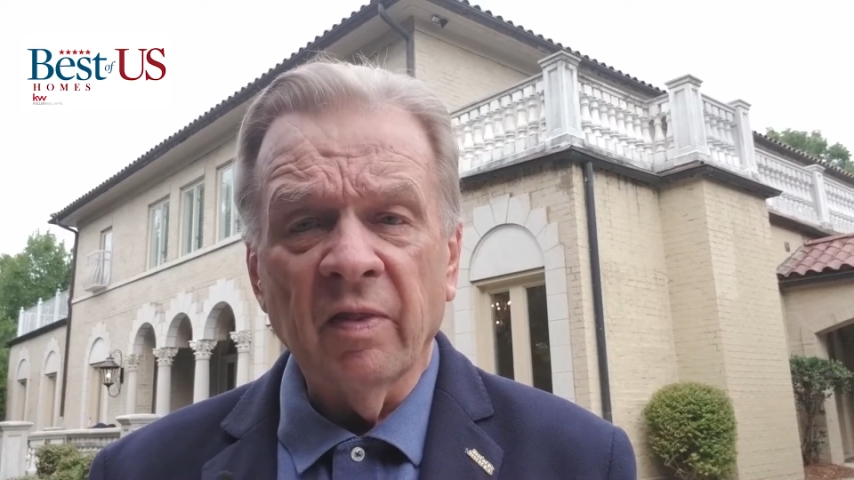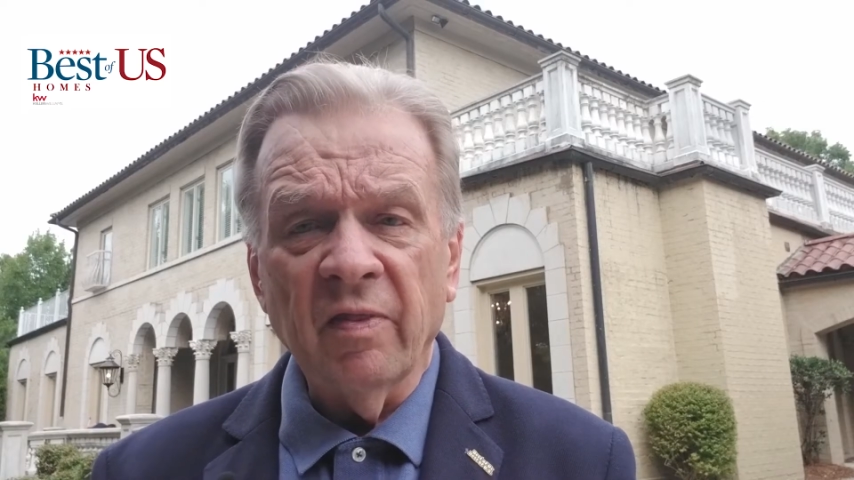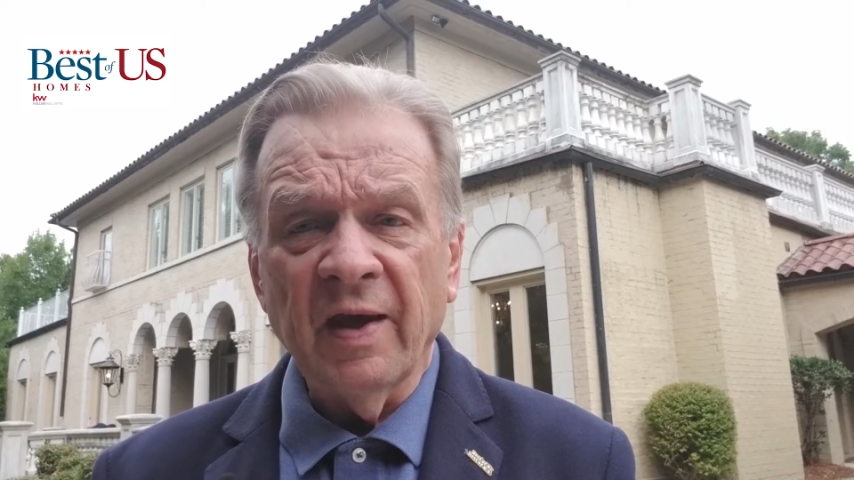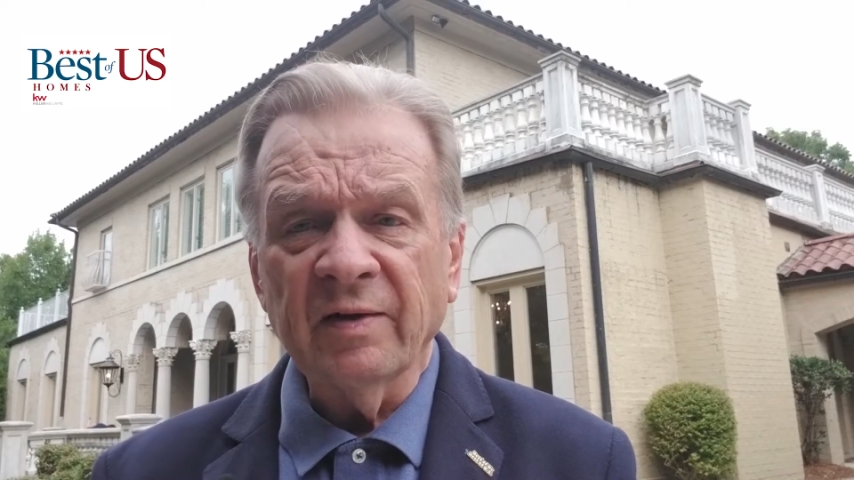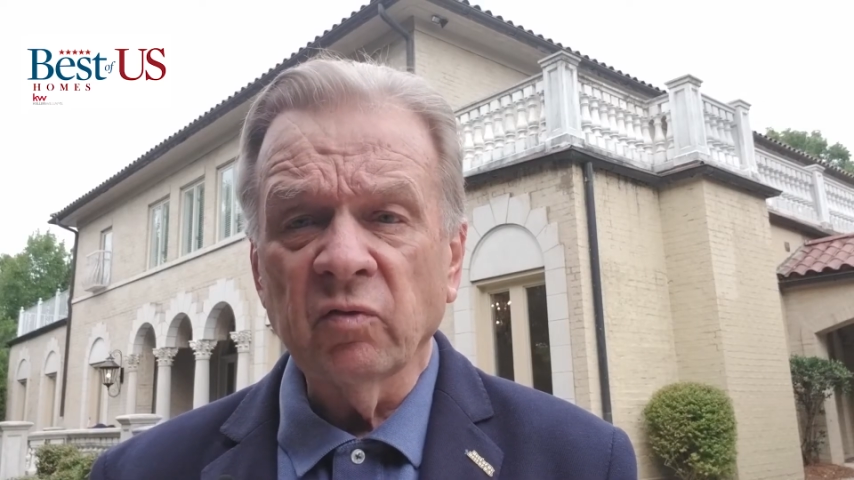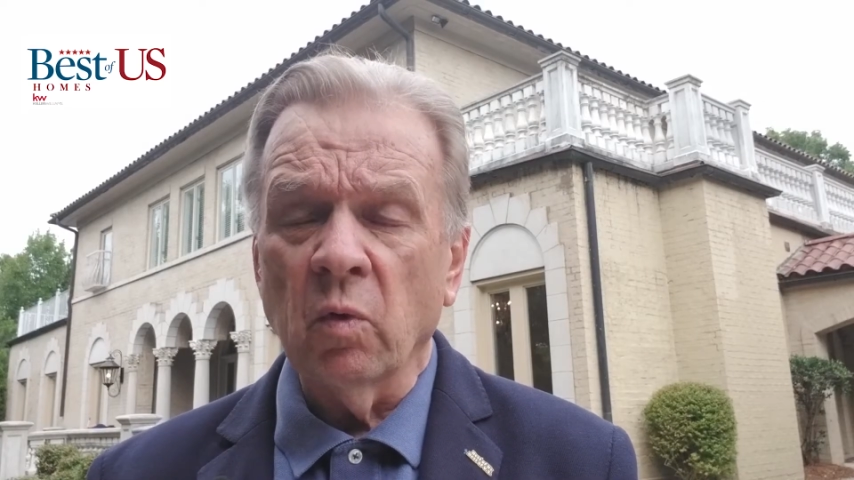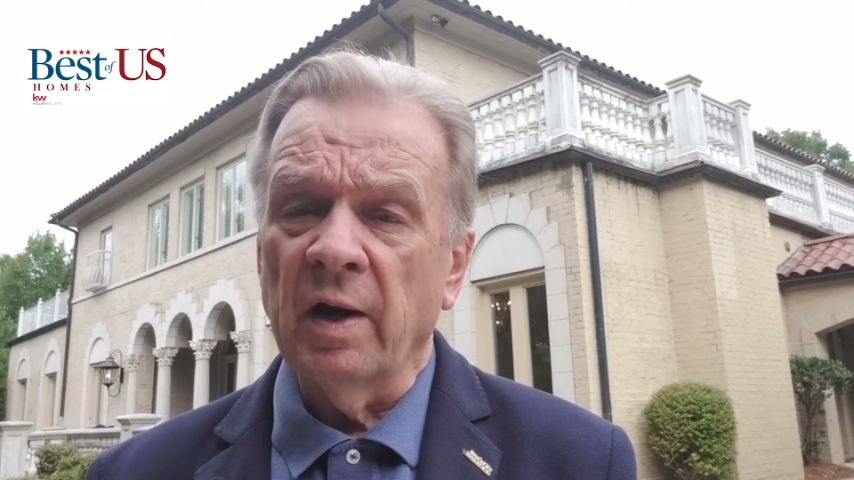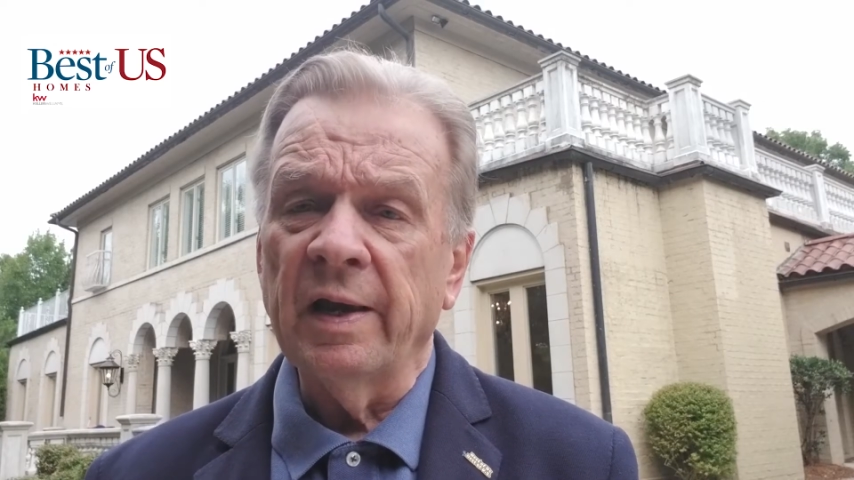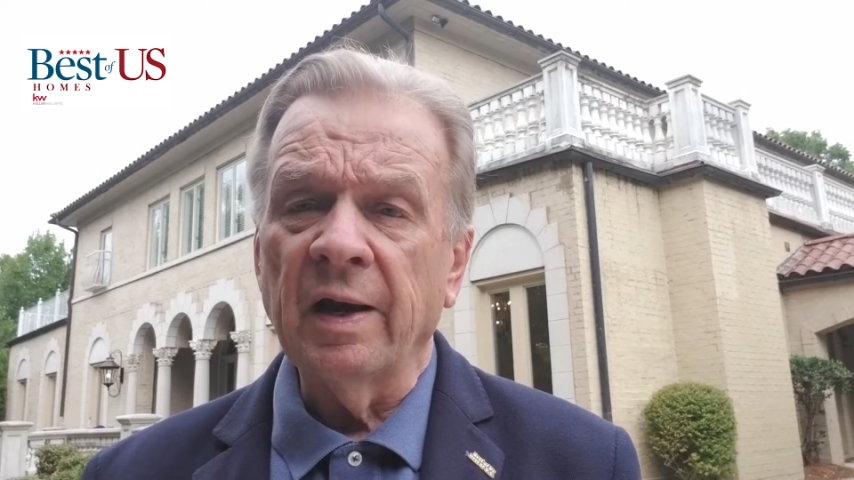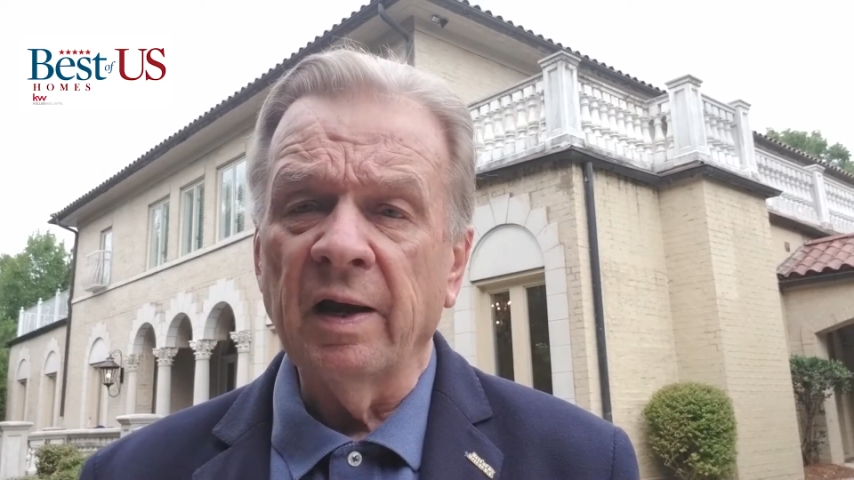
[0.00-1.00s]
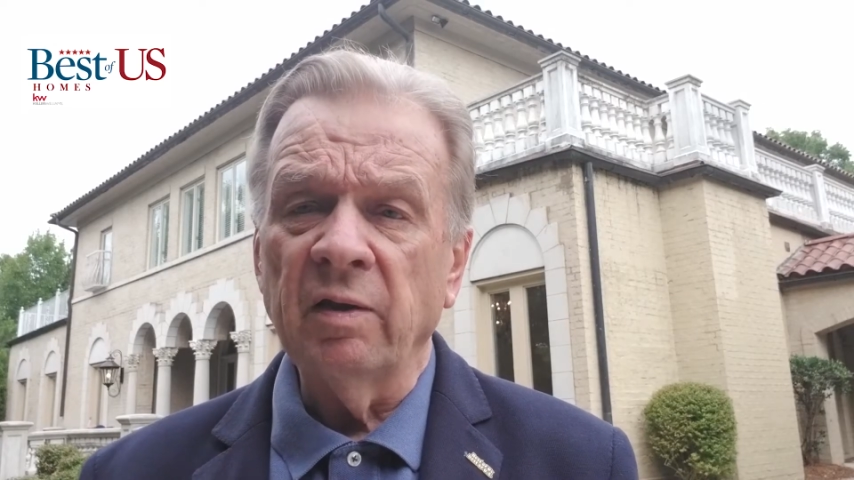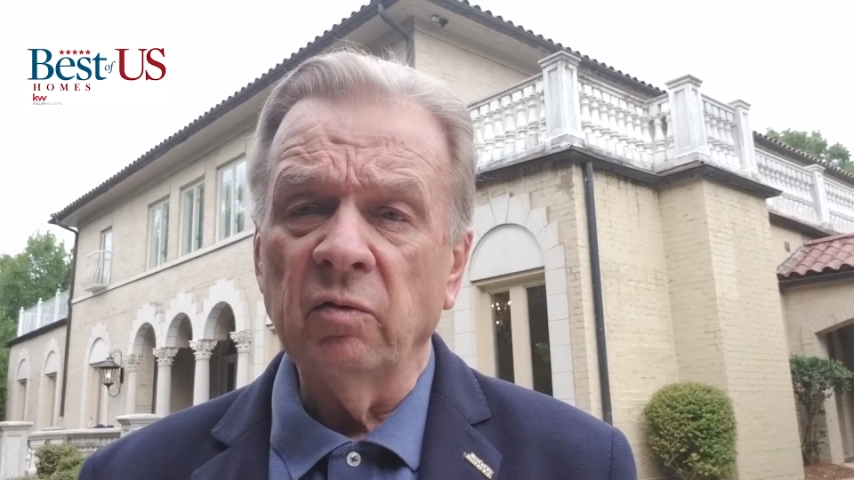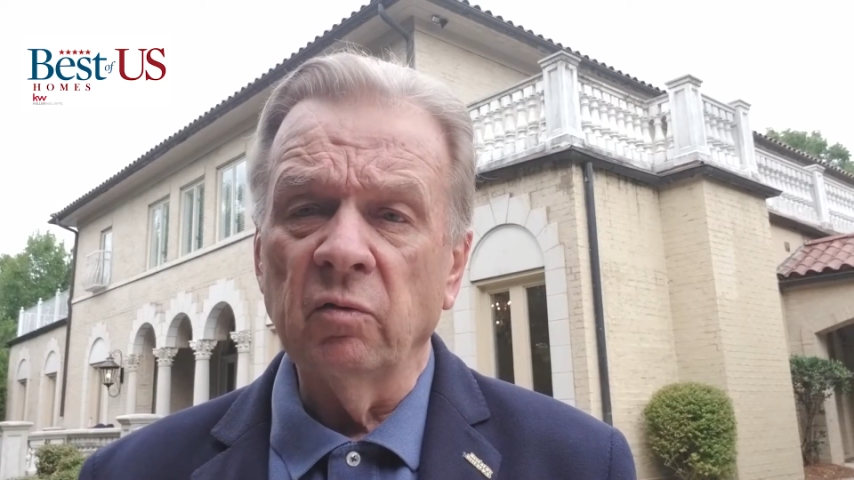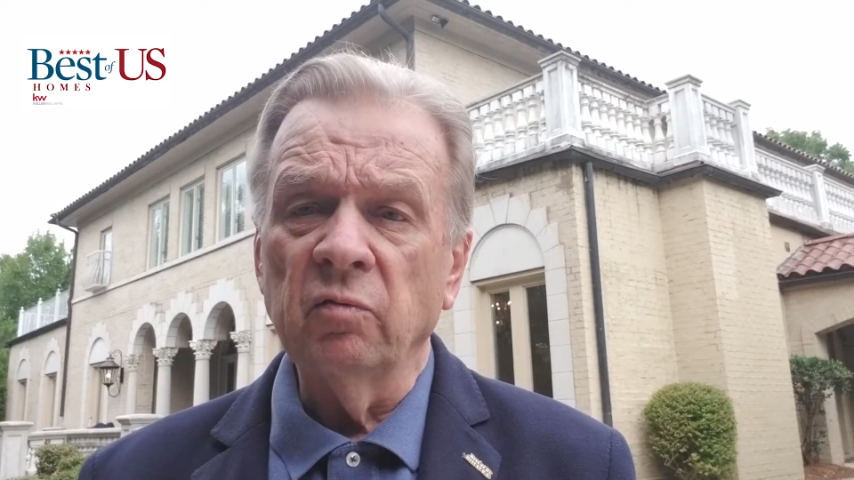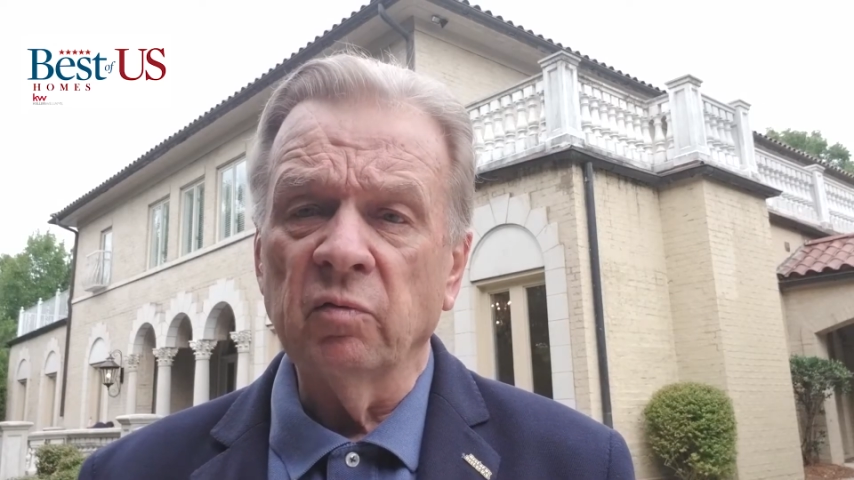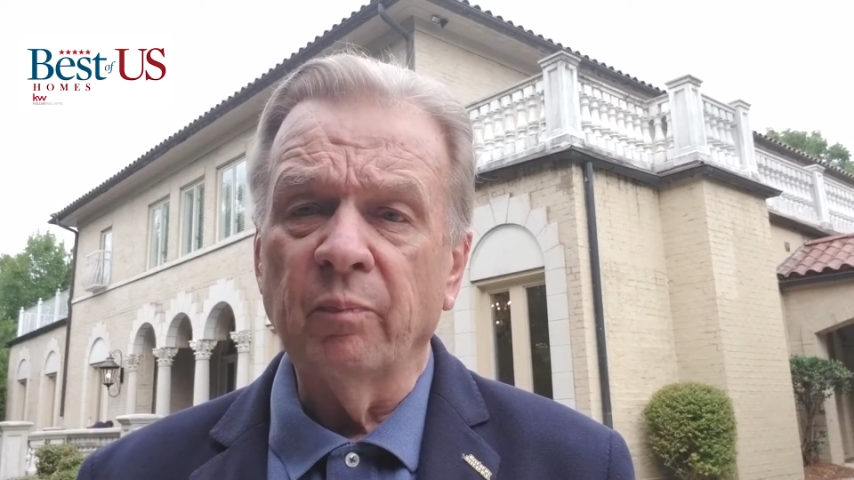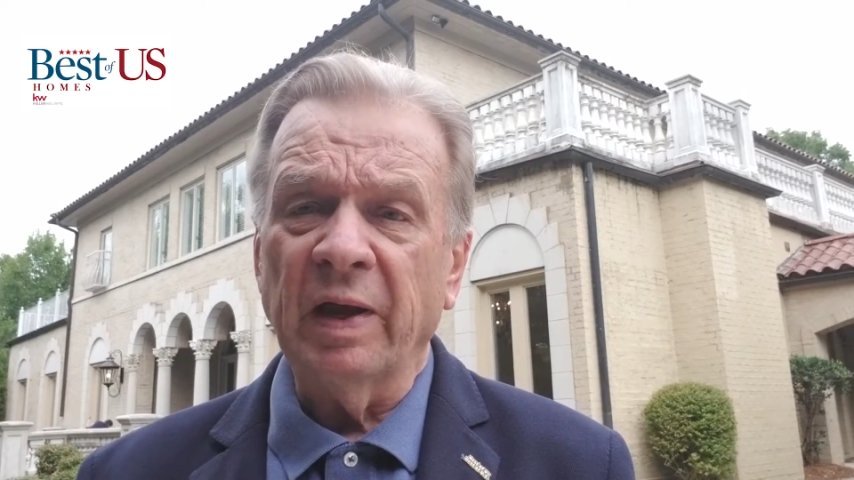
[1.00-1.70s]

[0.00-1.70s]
That's why I use